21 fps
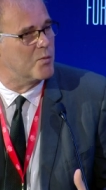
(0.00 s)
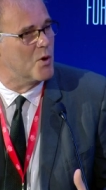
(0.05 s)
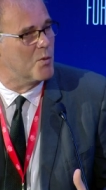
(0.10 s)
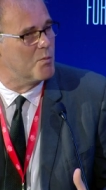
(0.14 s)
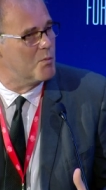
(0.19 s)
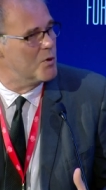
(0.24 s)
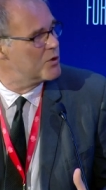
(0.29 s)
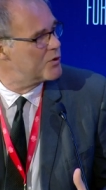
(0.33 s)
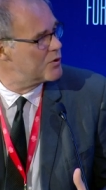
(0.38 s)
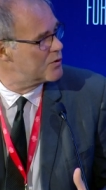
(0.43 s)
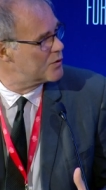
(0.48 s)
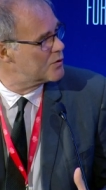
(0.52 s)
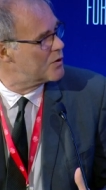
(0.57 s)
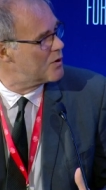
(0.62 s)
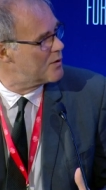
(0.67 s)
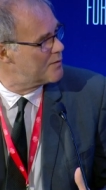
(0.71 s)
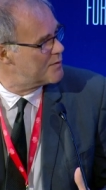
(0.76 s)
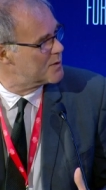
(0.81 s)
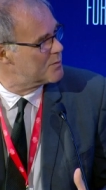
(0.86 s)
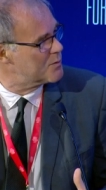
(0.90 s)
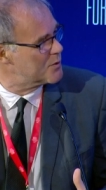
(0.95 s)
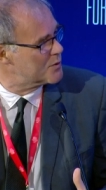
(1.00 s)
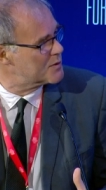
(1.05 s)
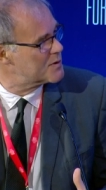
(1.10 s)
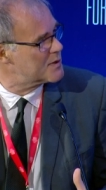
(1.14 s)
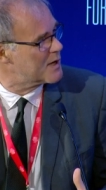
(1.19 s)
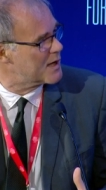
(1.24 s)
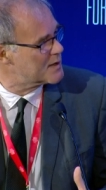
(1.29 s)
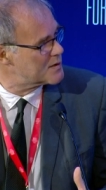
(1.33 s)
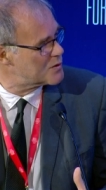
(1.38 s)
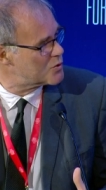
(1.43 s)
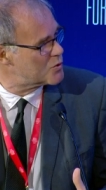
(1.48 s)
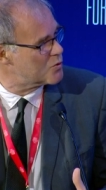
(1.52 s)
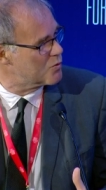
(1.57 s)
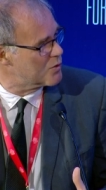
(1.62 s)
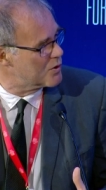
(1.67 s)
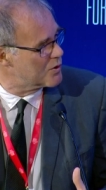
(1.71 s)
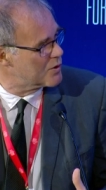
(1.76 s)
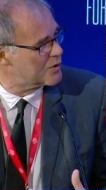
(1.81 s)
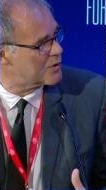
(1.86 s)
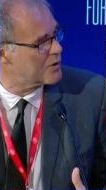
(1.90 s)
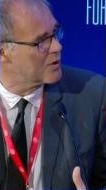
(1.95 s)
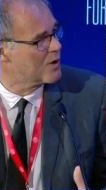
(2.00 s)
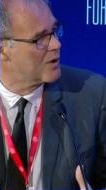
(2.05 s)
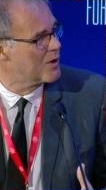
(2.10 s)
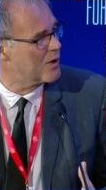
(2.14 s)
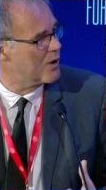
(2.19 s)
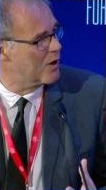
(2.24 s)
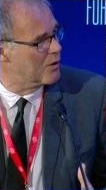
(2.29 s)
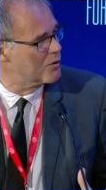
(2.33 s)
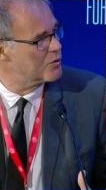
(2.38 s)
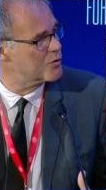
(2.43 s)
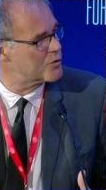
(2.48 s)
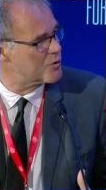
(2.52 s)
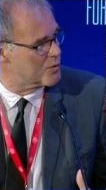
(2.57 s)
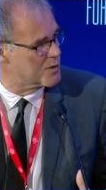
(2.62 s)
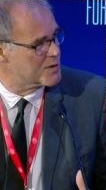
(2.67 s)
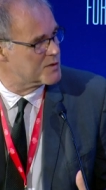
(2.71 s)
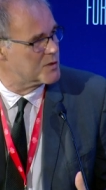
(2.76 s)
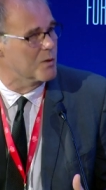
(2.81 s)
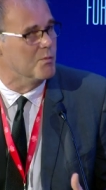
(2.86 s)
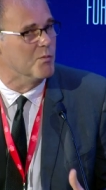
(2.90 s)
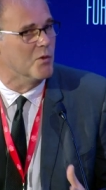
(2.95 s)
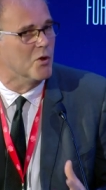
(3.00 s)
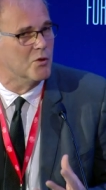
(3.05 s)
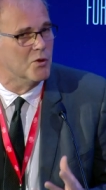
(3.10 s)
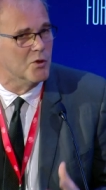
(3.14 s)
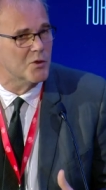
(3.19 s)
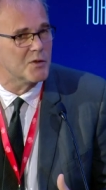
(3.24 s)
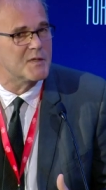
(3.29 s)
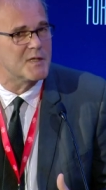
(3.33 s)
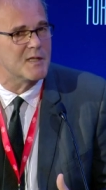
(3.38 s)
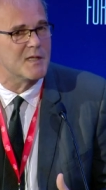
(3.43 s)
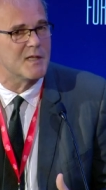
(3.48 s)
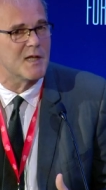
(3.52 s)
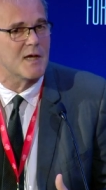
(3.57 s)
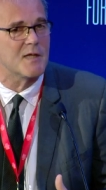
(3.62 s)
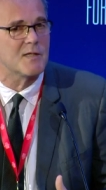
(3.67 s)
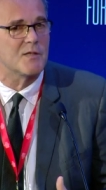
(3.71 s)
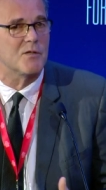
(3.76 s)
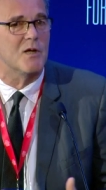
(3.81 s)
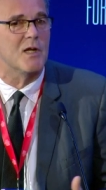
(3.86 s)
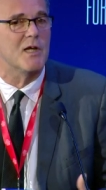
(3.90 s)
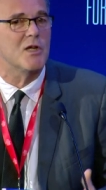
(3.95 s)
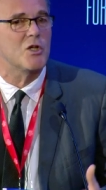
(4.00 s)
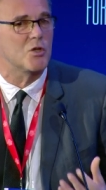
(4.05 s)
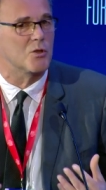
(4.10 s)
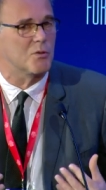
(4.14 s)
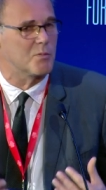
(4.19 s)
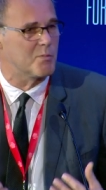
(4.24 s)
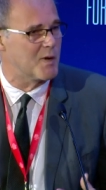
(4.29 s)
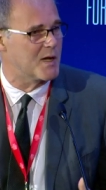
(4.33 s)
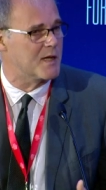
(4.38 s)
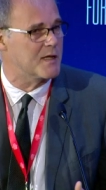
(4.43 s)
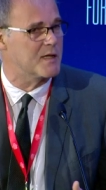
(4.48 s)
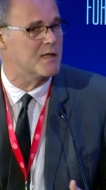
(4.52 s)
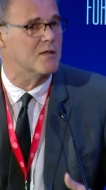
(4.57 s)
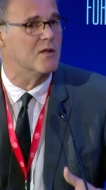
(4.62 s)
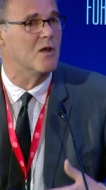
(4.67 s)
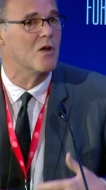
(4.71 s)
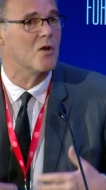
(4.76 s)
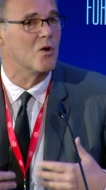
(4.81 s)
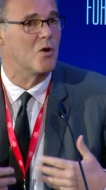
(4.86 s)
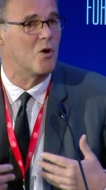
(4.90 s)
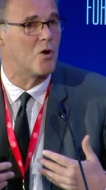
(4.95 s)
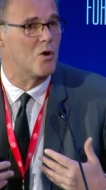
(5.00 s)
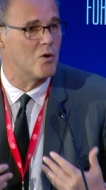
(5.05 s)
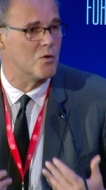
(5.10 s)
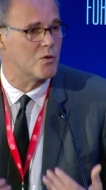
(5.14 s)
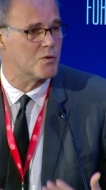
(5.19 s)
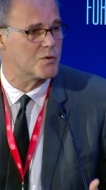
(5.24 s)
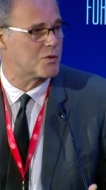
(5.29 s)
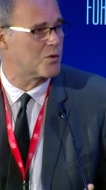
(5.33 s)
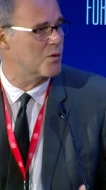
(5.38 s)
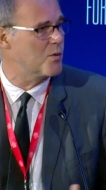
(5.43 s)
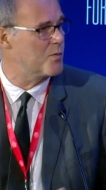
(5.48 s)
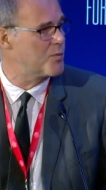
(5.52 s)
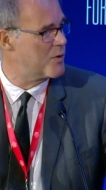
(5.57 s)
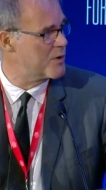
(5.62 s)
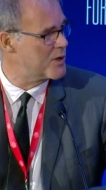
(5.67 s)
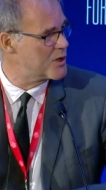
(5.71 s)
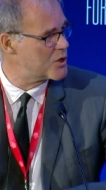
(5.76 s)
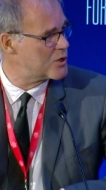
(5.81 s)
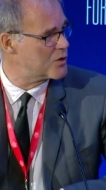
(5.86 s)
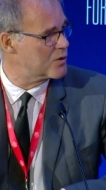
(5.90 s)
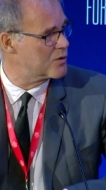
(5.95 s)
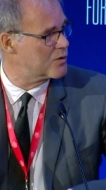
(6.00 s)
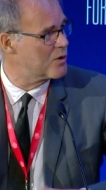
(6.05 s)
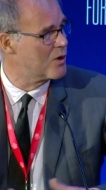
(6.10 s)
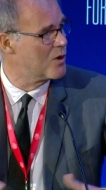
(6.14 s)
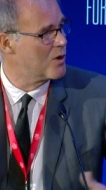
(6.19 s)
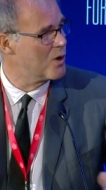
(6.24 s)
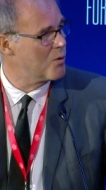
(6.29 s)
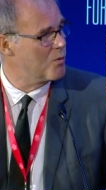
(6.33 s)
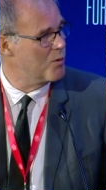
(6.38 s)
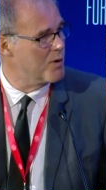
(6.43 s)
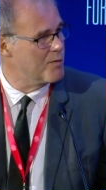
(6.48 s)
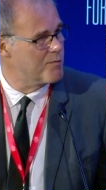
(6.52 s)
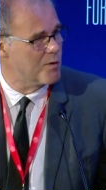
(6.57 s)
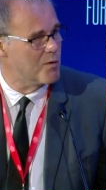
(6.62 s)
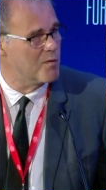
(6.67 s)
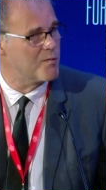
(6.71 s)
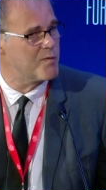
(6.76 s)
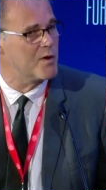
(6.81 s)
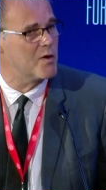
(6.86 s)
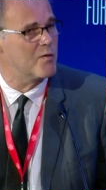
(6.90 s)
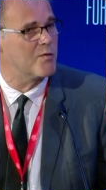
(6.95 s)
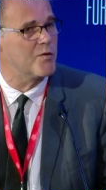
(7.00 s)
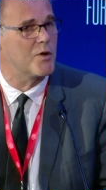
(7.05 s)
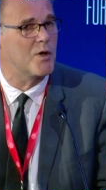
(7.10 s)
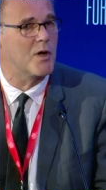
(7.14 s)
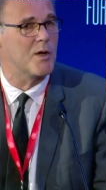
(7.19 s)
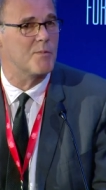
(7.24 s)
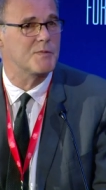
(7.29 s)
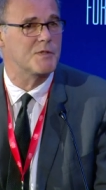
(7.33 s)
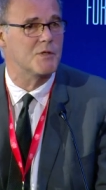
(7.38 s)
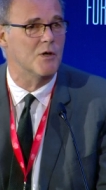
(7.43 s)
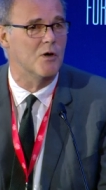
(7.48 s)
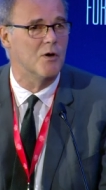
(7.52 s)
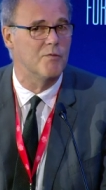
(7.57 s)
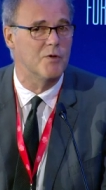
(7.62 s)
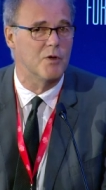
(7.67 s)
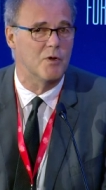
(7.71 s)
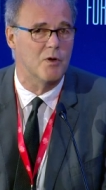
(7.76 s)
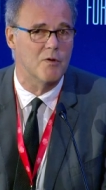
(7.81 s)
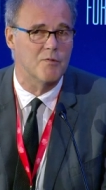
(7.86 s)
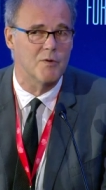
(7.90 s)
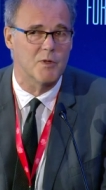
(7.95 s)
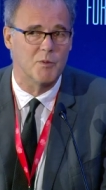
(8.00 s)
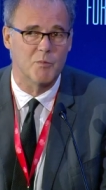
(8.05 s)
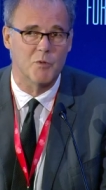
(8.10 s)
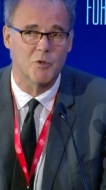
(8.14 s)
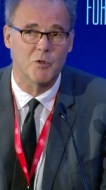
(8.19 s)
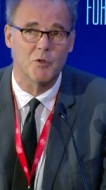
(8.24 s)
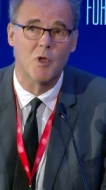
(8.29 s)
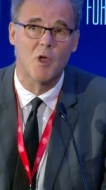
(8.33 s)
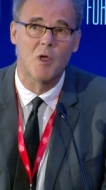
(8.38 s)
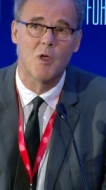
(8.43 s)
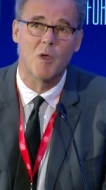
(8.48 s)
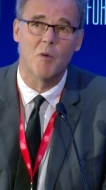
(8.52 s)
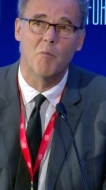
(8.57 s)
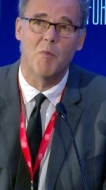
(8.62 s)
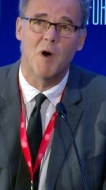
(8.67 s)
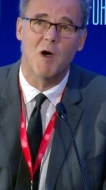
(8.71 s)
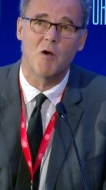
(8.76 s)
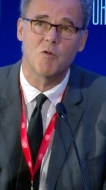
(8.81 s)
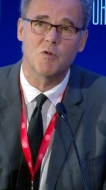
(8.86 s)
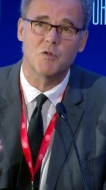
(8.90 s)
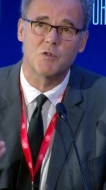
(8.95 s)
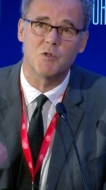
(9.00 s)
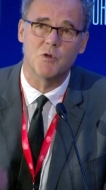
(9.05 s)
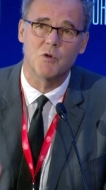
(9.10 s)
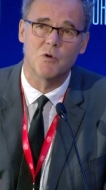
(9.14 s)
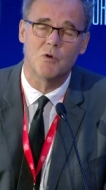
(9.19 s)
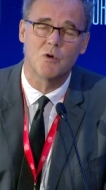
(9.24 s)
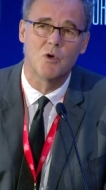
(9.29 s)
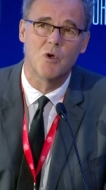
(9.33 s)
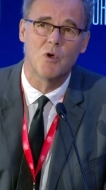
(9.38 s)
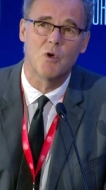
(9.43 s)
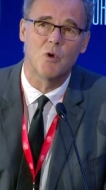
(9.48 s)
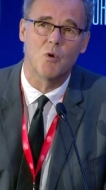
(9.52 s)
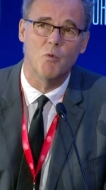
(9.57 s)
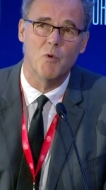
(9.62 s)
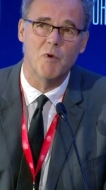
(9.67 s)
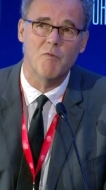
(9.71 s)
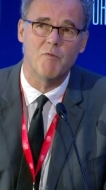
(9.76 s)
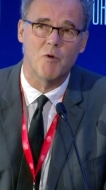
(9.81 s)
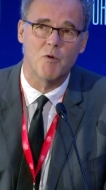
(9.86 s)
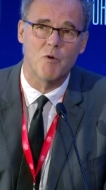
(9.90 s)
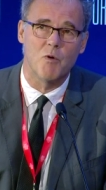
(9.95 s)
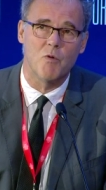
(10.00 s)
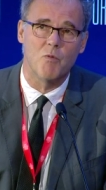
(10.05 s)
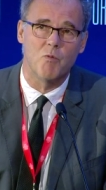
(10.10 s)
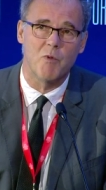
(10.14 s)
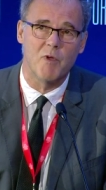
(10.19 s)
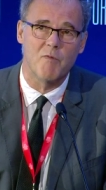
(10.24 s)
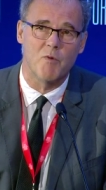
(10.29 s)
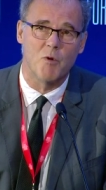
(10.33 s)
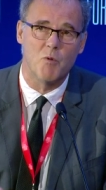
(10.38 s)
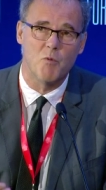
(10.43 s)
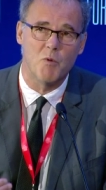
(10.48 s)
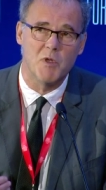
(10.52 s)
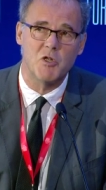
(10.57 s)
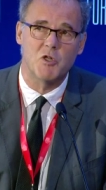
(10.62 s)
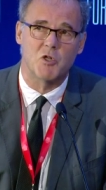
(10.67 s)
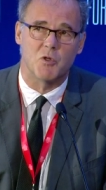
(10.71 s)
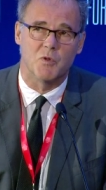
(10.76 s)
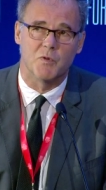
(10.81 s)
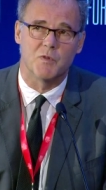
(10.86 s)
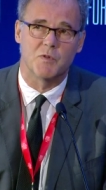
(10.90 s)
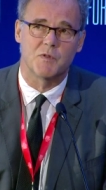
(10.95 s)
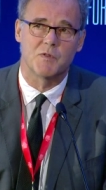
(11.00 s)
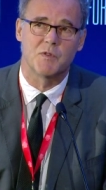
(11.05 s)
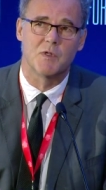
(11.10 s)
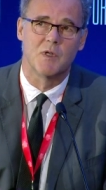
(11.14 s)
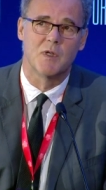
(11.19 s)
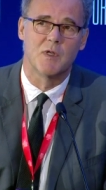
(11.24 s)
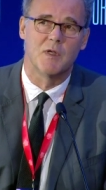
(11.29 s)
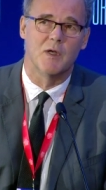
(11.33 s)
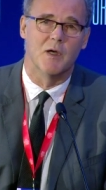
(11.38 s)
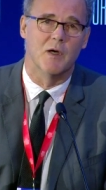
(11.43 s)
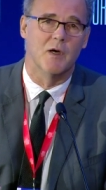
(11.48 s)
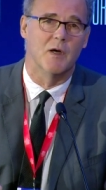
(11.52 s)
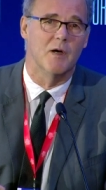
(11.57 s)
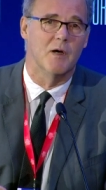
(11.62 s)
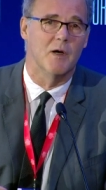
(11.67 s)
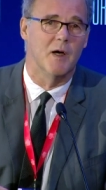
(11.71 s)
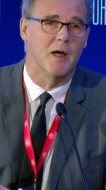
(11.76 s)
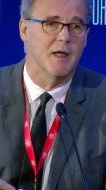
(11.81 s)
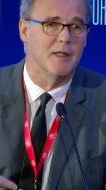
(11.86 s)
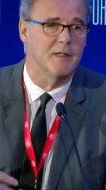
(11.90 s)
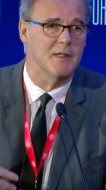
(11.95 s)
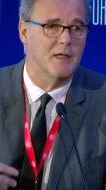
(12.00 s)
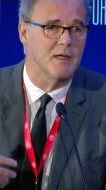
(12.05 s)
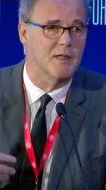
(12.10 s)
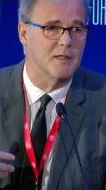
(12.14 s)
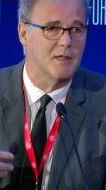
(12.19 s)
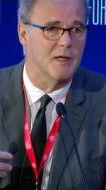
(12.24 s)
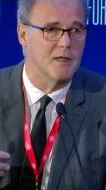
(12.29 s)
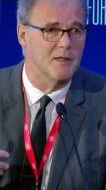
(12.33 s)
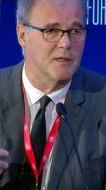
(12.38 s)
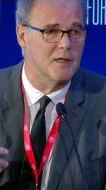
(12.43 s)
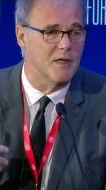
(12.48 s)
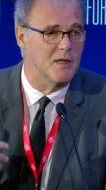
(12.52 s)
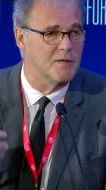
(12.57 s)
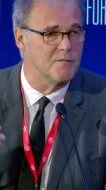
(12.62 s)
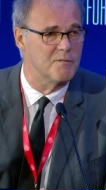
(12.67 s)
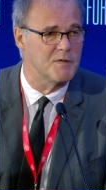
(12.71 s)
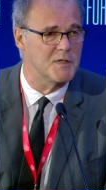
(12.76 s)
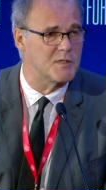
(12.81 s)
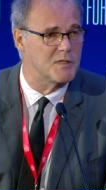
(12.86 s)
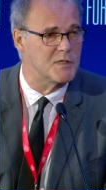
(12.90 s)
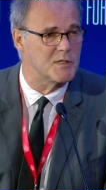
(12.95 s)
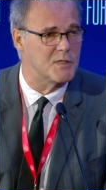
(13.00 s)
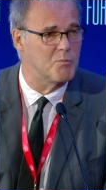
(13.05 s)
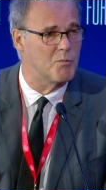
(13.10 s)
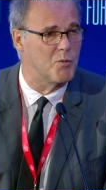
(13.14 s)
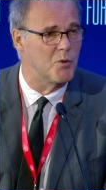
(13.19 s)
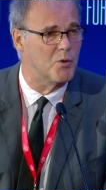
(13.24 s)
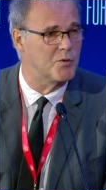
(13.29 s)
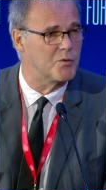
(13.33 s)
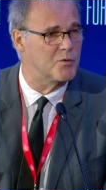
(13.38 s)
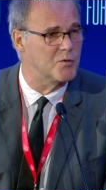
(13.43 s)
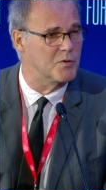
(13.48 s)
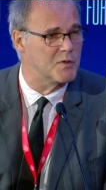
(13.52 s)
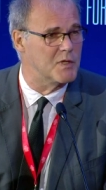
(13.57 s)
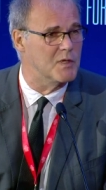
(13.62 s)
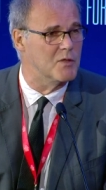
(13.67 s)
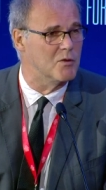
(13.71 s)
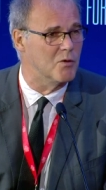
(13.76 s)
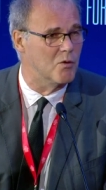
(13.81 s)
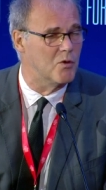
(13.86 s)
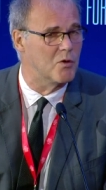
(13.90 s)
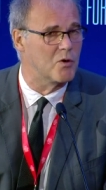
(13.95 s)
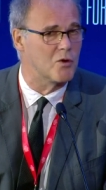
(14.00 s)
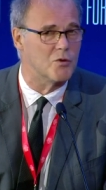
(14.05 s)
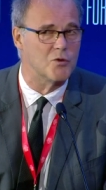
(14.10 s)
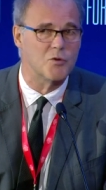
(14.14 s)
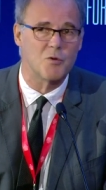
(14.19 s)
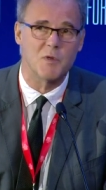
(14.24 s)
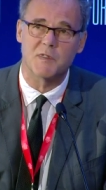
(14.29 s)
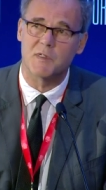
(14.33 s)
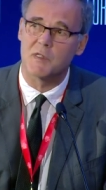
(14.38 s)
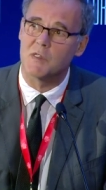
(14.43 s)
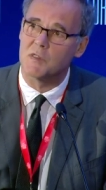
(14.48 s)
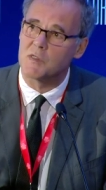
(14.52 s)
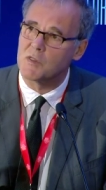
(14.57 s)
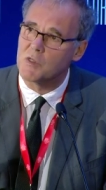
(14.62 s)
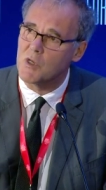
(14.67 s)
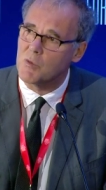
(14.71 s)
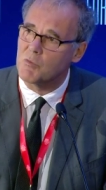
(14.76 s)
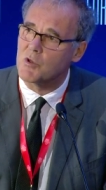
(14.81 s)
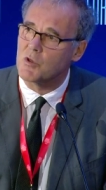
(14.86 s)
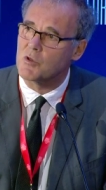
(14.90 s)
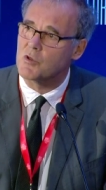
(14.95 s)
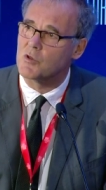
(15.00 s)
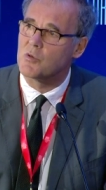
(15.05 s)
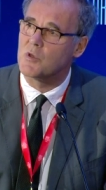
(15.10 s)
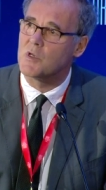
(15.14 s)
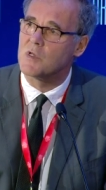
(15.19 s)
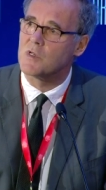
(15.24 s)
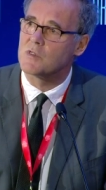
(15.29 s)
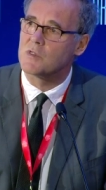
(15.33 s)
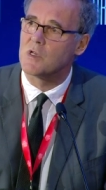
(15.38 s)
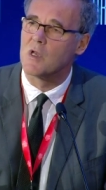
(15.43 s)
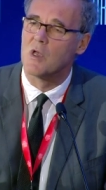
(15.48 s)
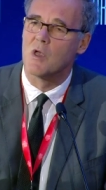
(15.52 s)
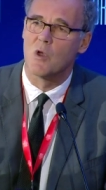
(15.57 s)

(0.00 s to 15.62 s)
a modern government has to work mm -hmm. on tourism, not in isolation, but in close cooperation with all the other arms of the government, but also with the, with the regions. Uh, and, and, and, and this is important in all countries. In some countries,